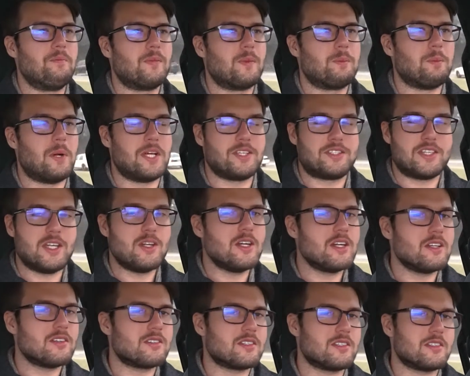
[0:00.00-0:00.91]
My
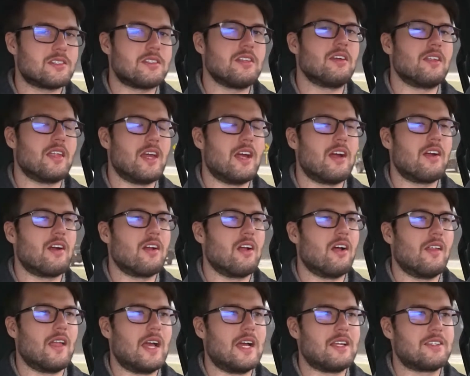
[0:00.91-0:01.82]
Sirius is still there and
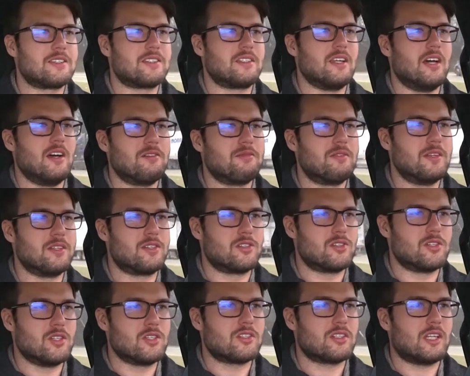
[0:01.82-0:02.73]
all that stuff. It's
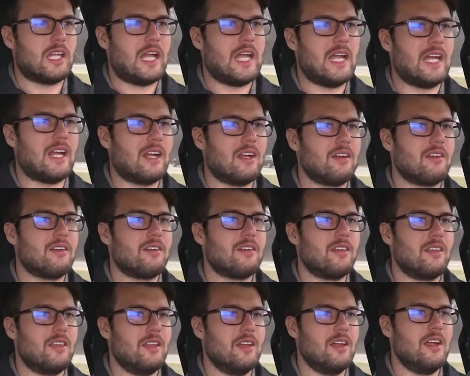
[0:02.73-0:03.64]
just like
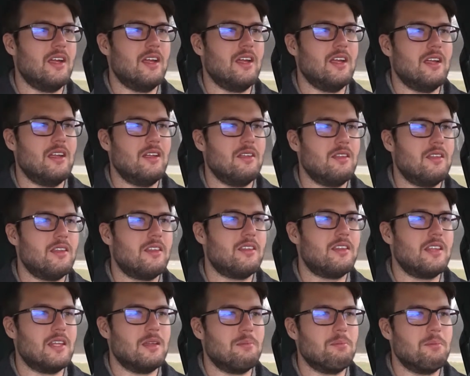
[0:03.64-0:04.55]

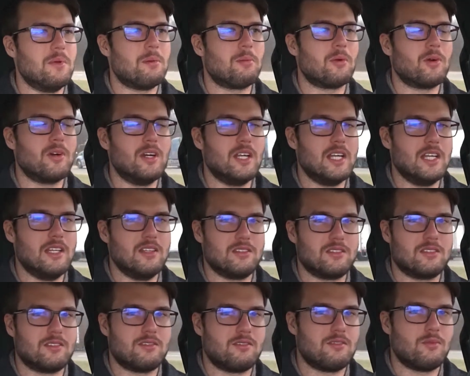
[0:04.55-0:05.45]
the memory
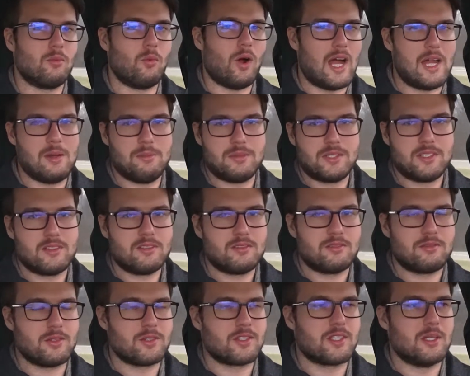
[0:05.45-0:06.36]
is wiped
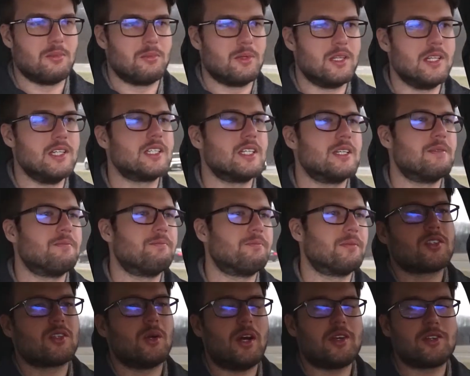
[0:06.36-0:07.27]
for some
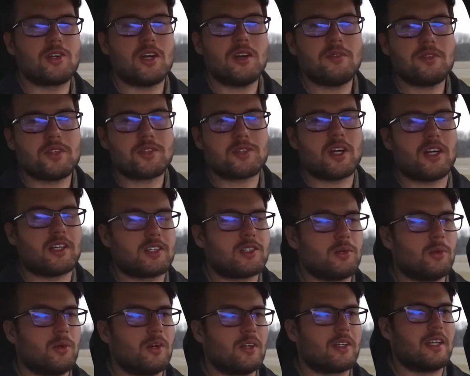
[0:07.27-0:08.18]
reason. So I drove the truck
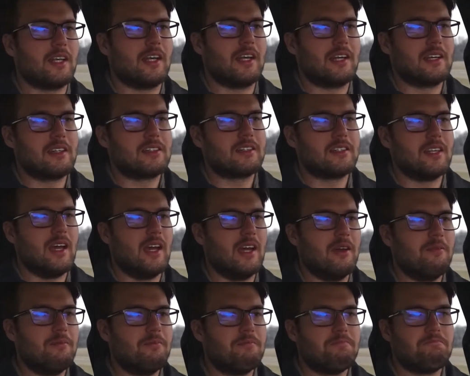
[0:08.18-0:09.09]
to work the next
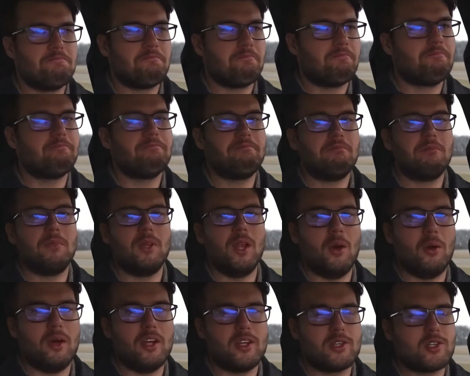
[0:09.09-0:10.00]
day.
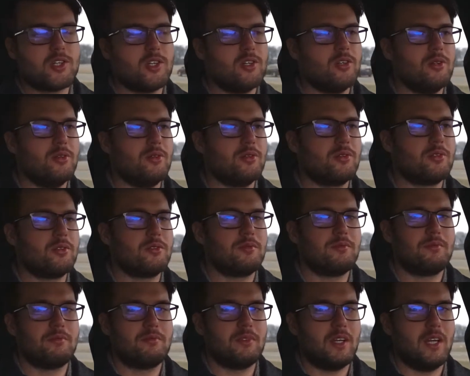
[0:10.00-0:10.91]
No issues,
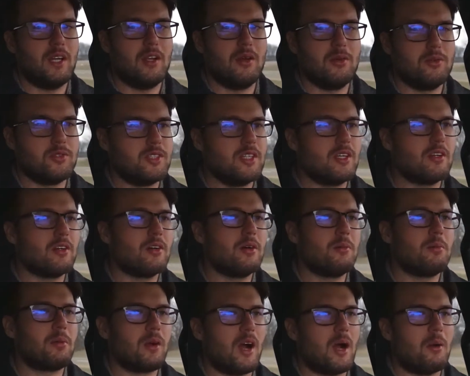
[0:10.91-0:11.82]

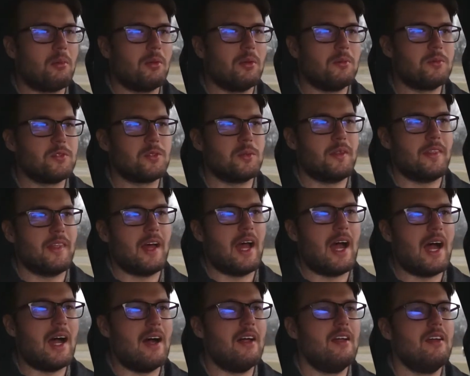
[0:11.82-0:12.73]
zero problems with
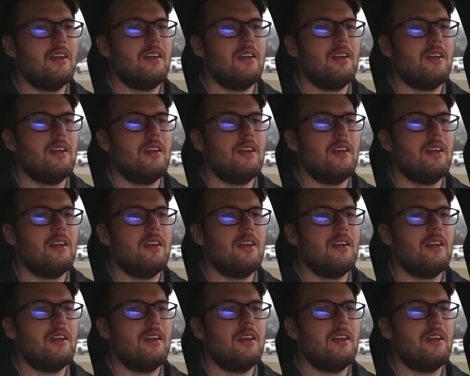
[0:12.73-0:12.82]
that.